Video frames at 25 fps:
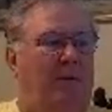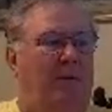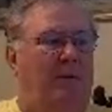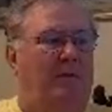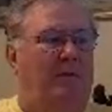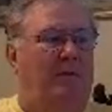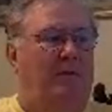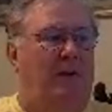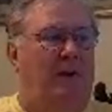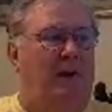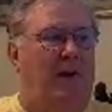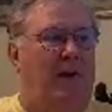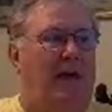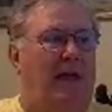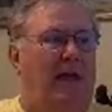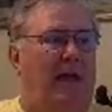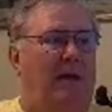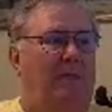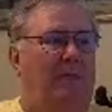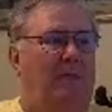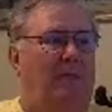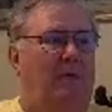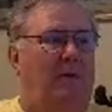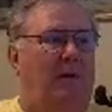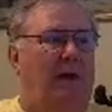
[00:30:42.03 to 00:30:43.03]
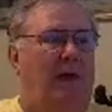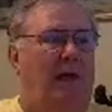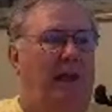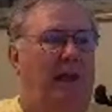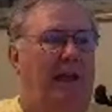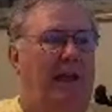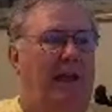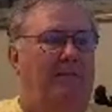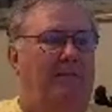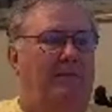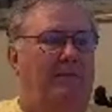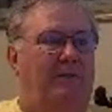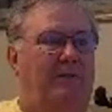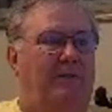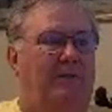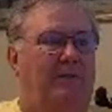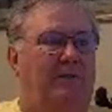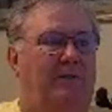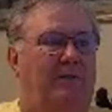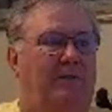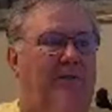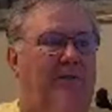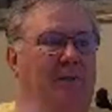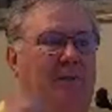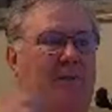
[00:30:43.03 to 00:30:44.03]
so I am going to have
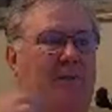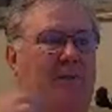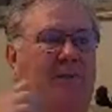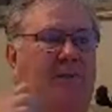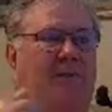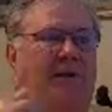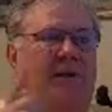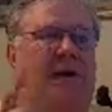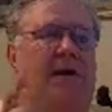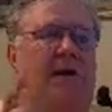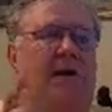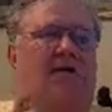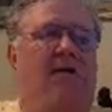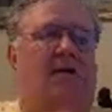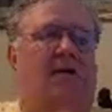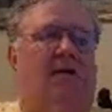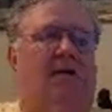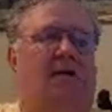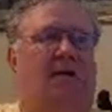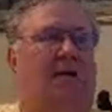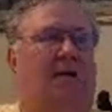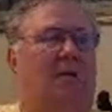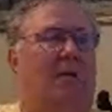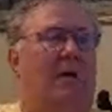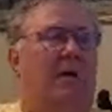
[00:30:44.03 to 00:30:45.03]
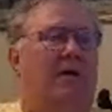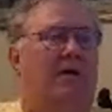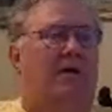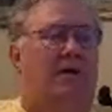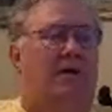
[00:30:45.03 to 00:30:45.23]
to call it quits on